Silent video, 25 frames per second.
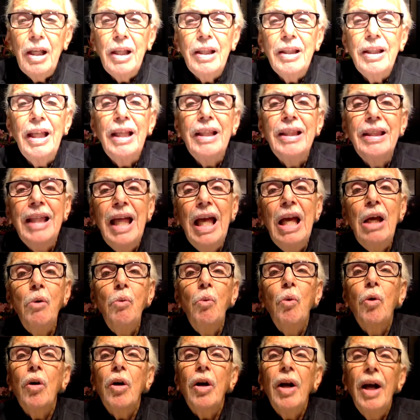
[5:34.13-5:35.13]
that they
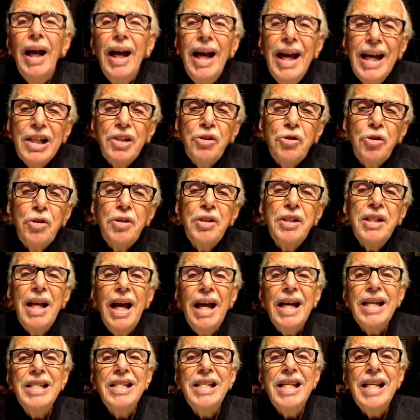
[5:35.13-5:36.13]
were
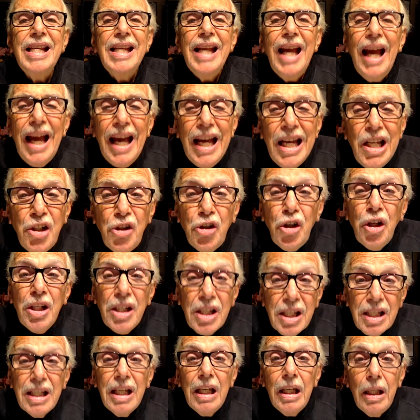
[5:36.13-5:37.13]
exercising
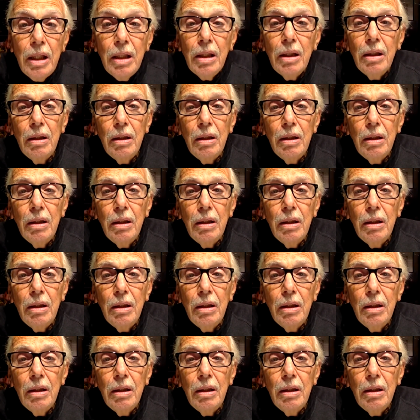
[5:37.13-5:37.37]
agency,